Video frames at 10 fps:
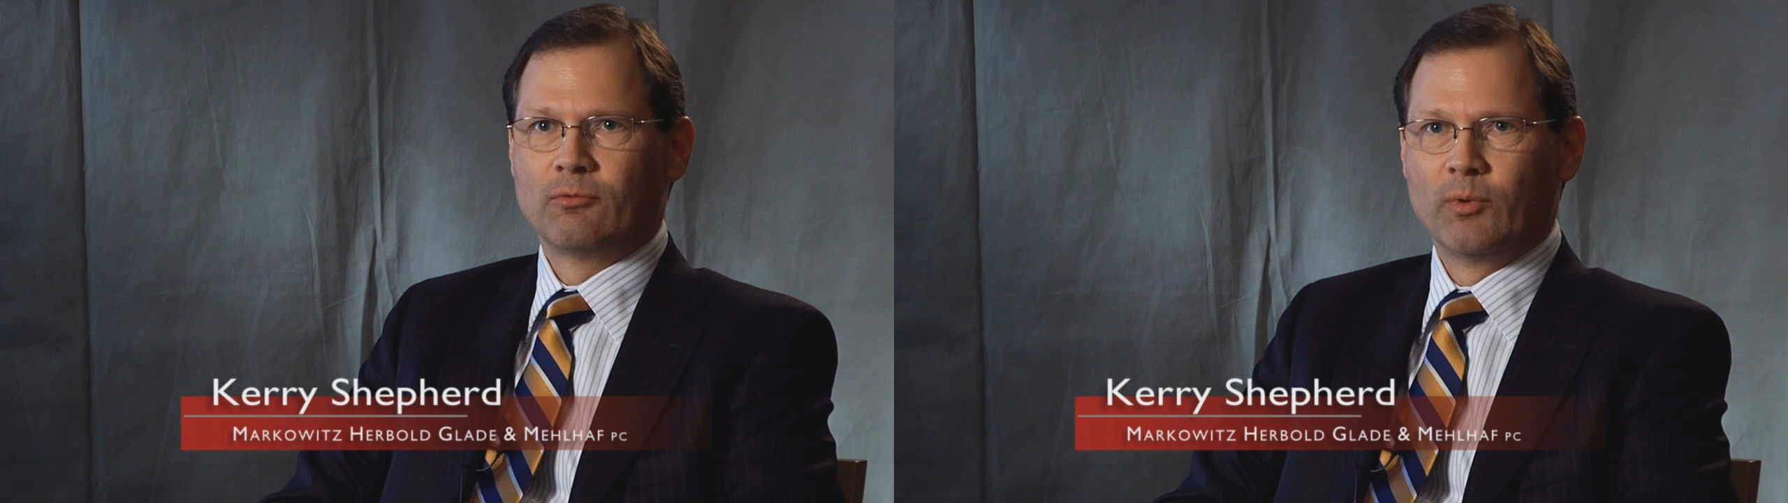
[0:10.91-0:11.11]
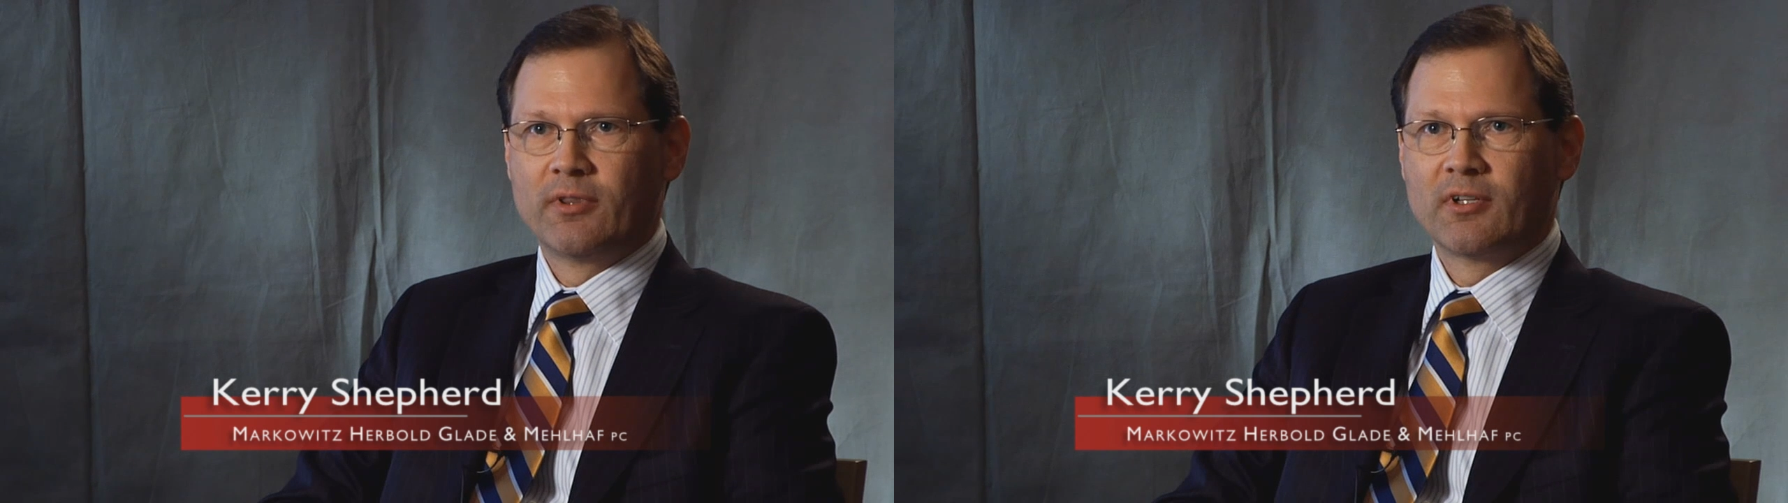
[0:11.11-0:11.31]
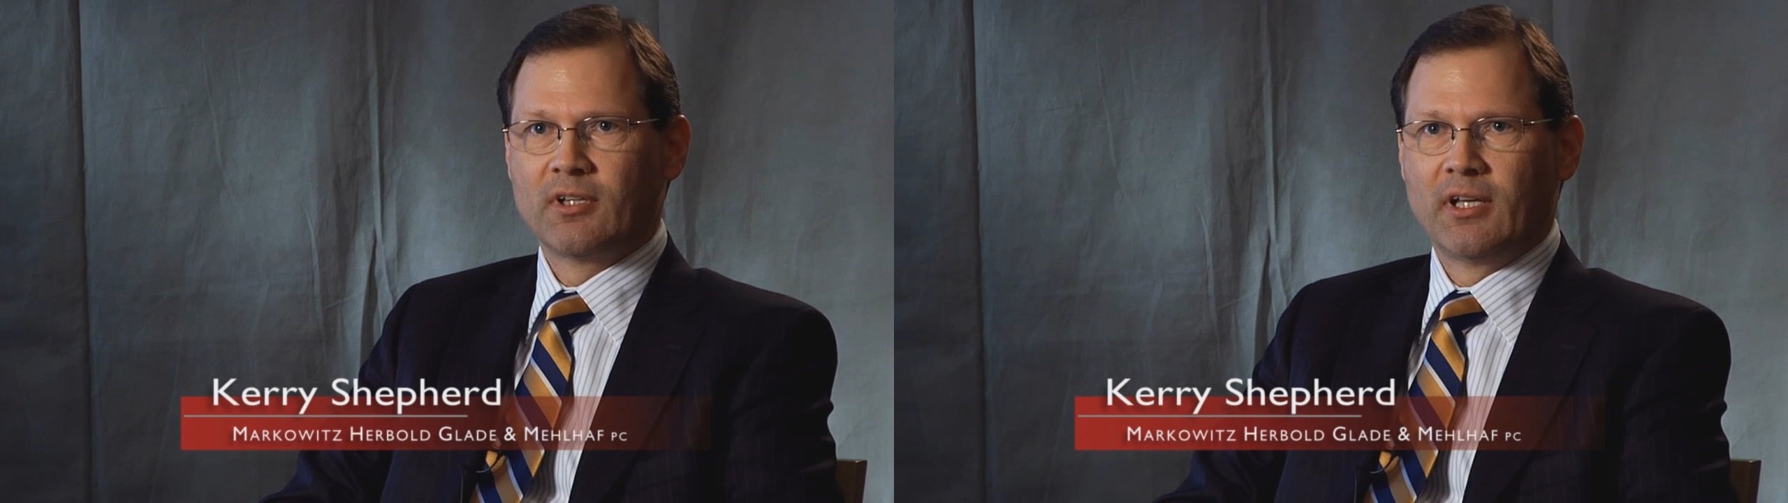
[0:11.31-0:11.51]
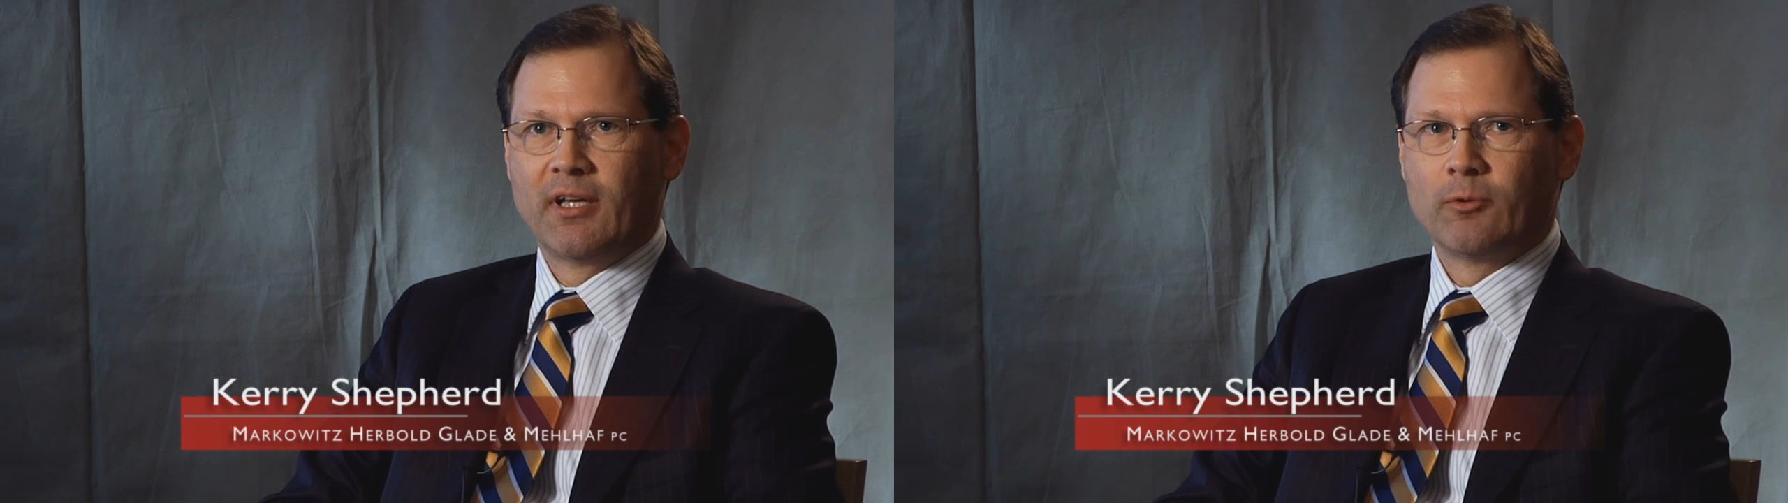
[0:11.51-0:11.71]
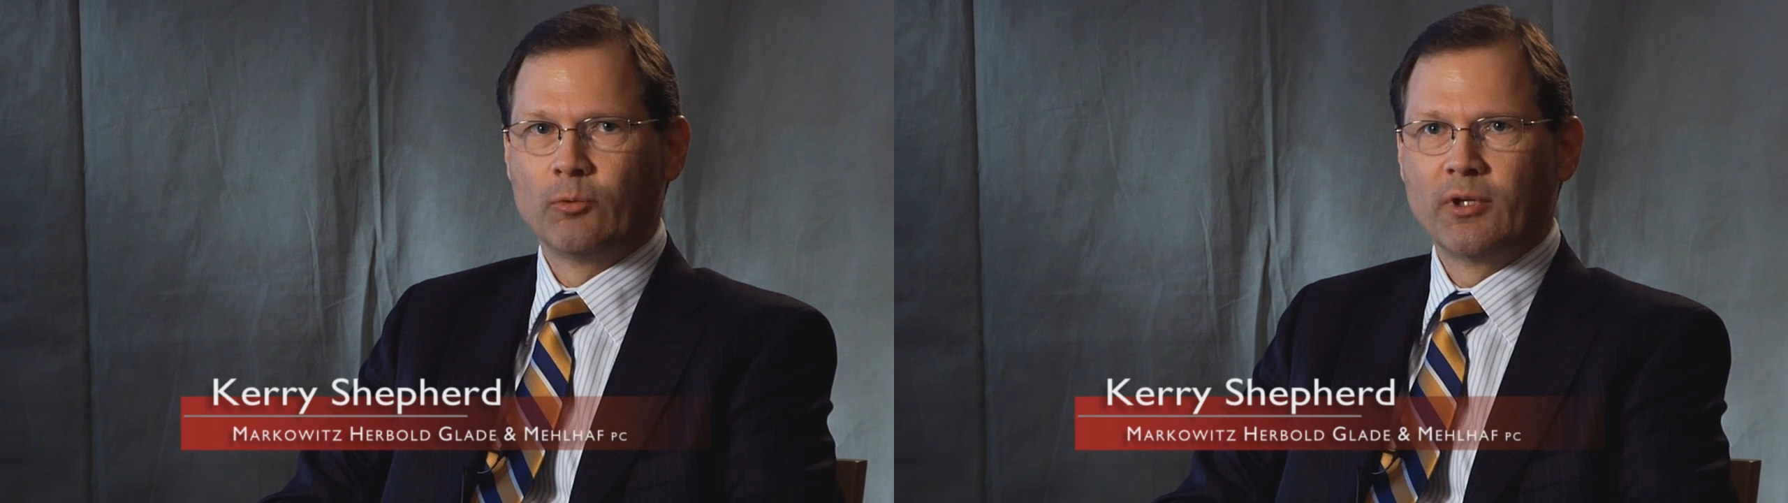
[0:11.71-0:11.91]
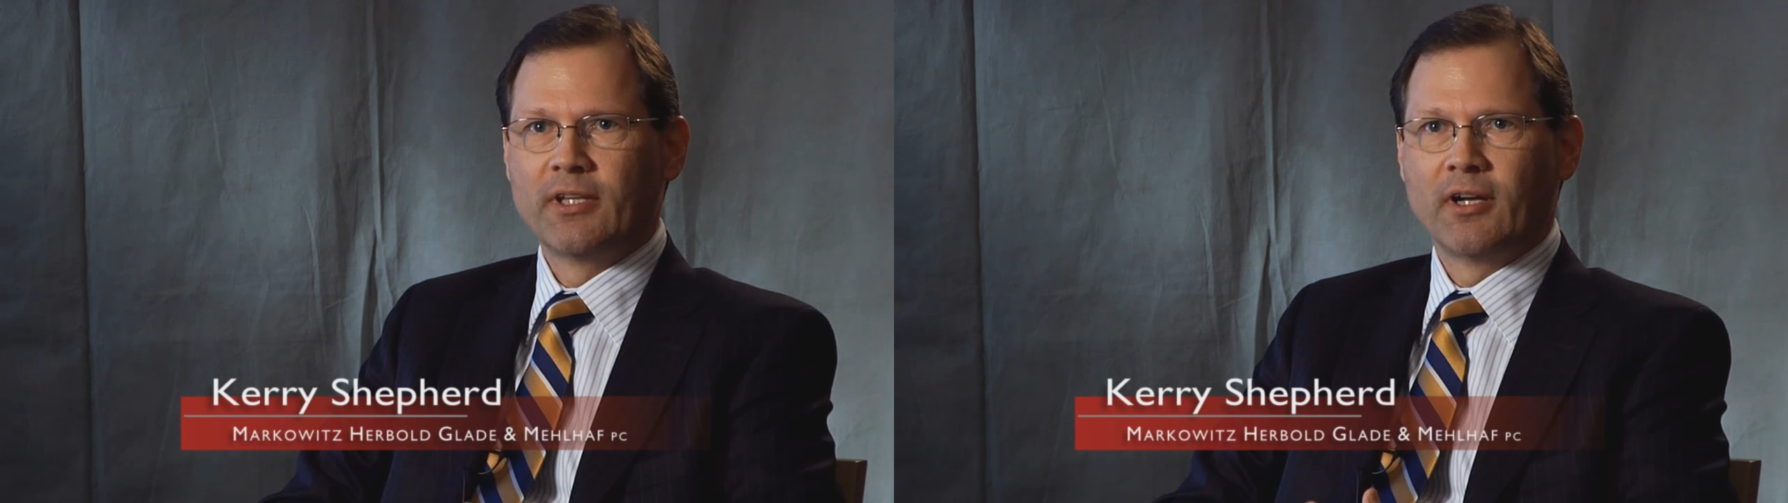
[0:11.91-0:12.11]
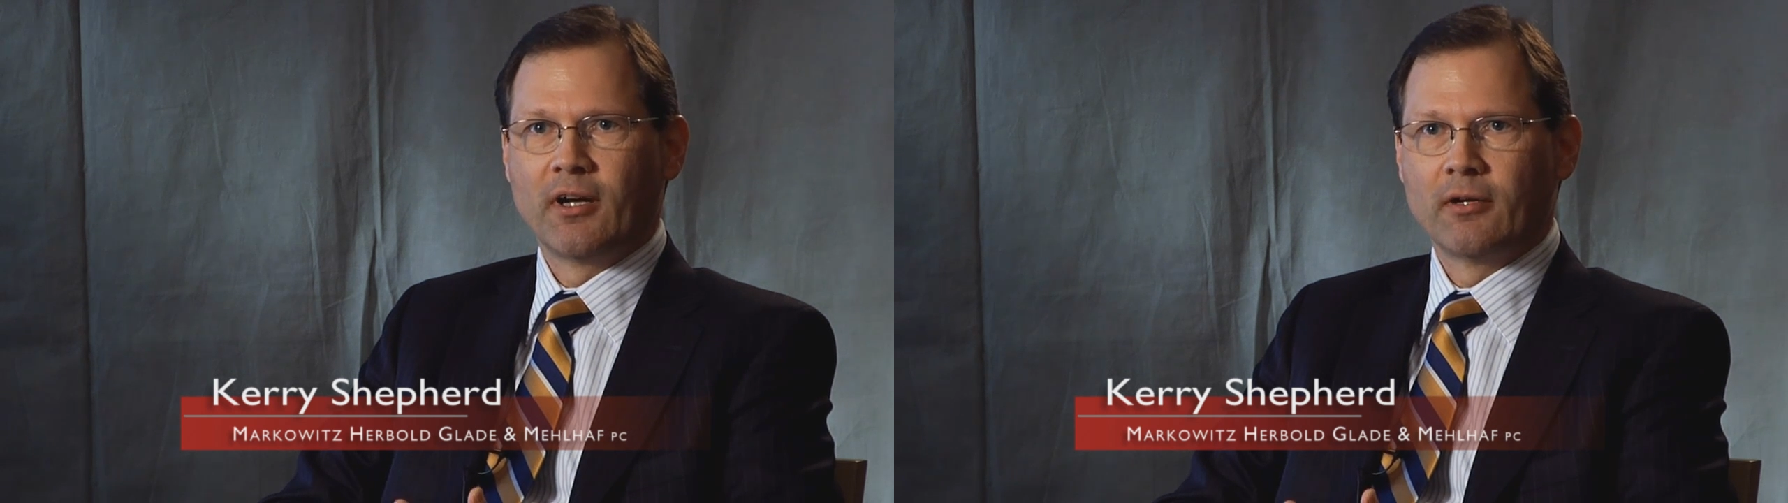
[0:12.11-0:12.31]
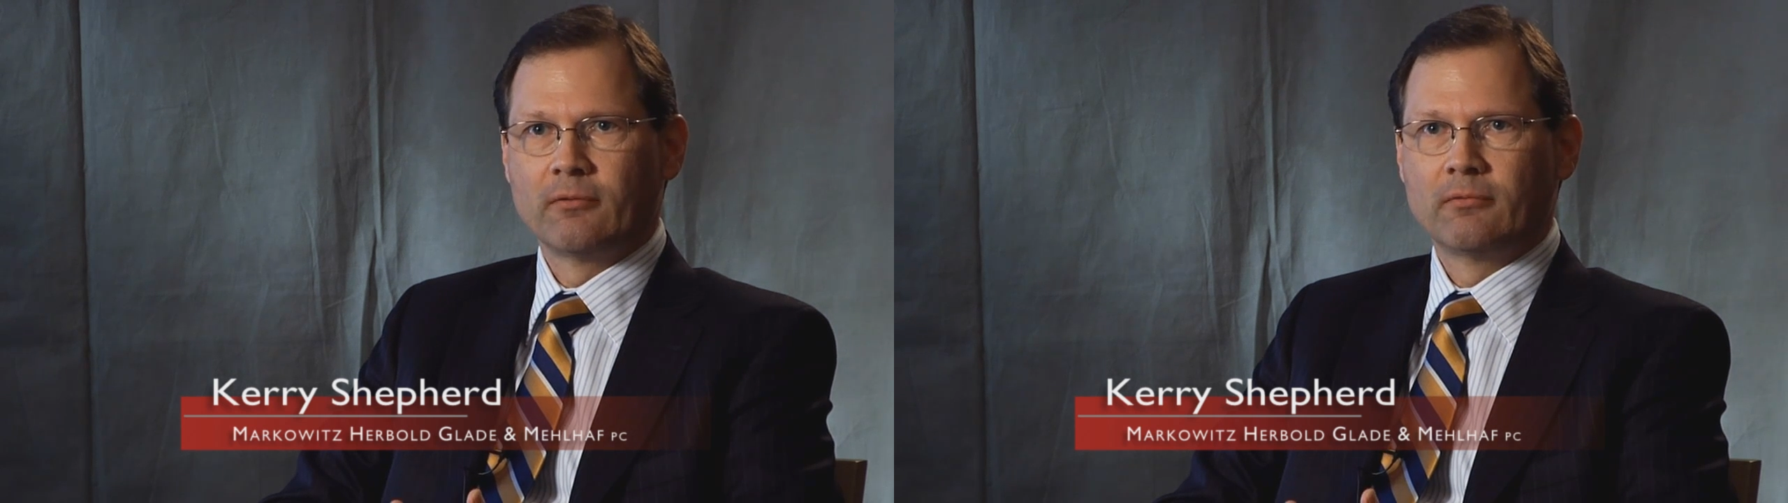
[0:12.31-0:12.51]
with the client
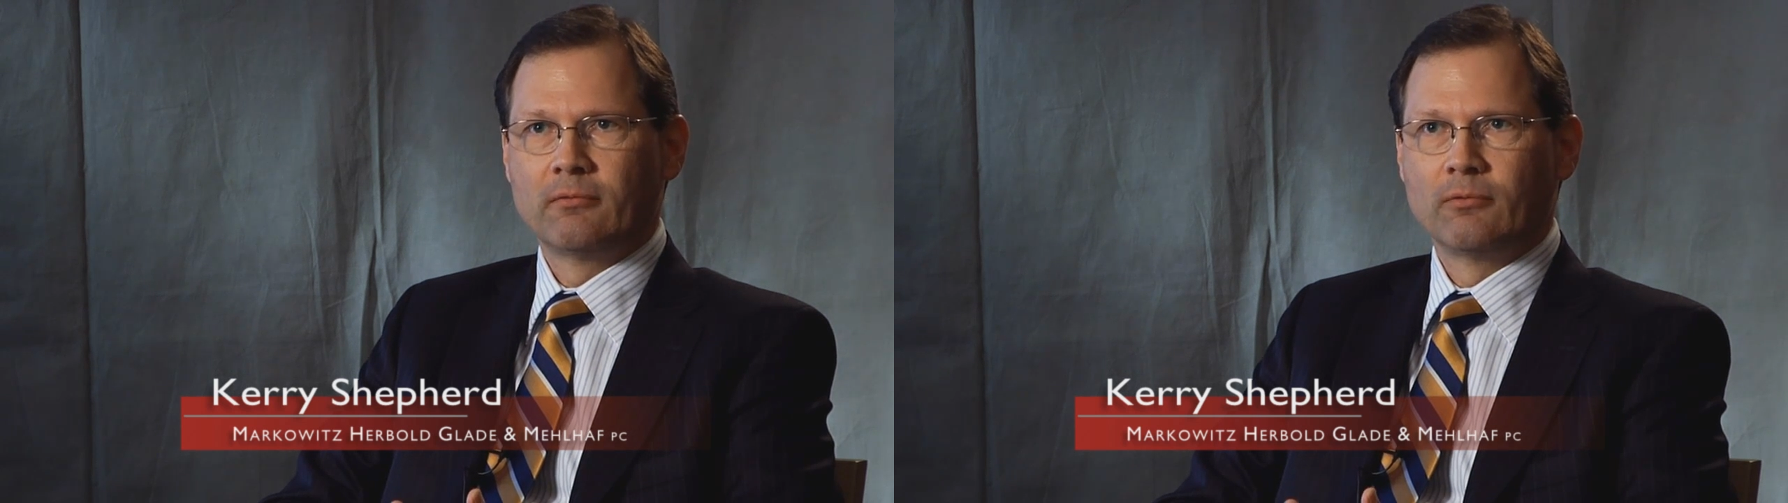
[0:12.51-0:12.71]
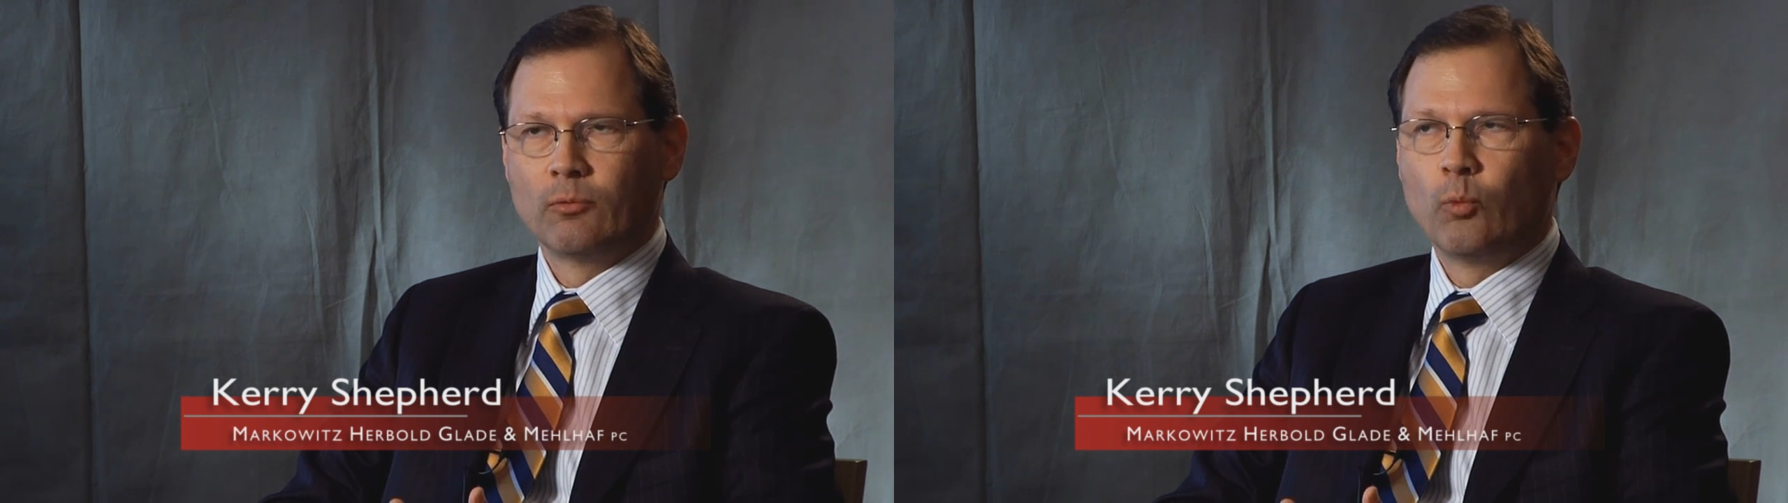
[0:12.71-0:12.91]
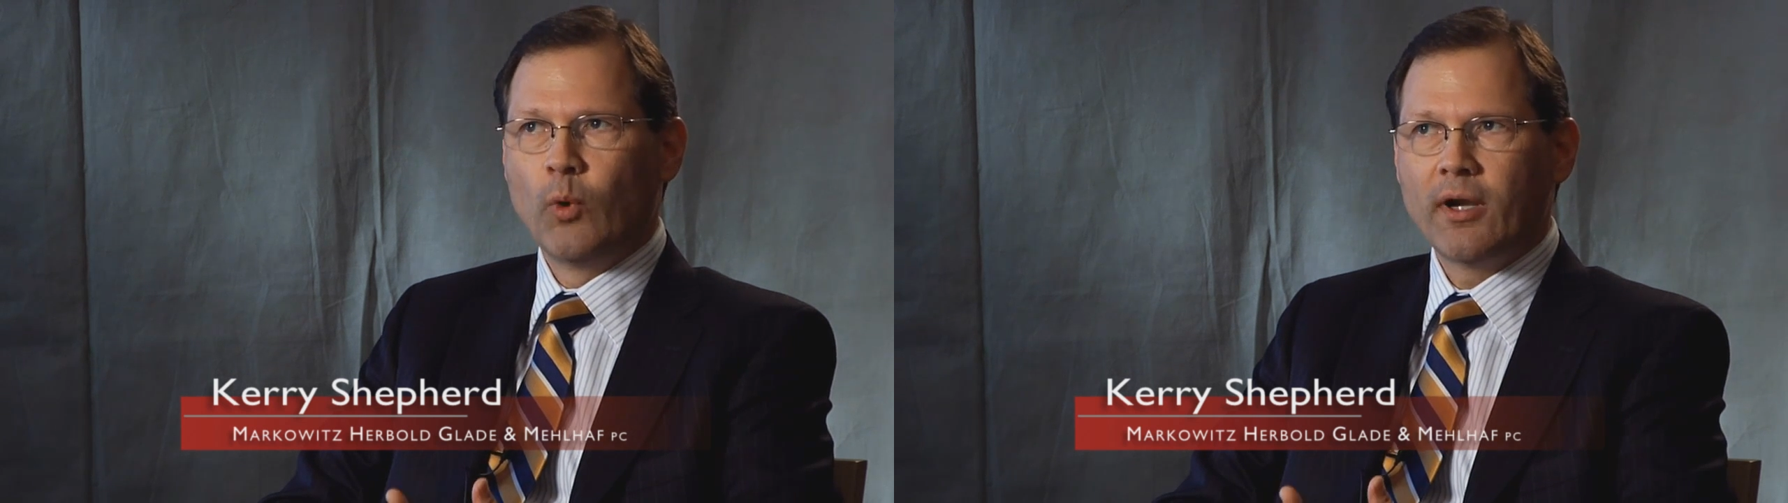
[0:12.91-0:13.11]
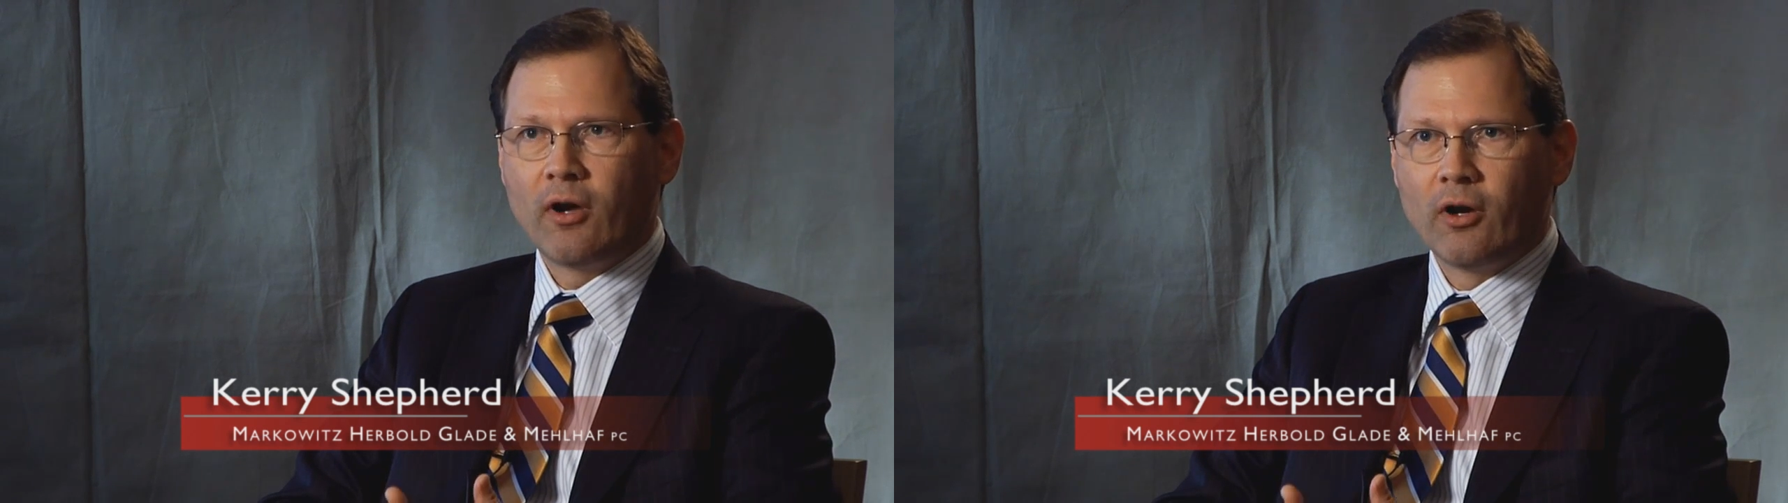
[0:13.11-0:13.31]
what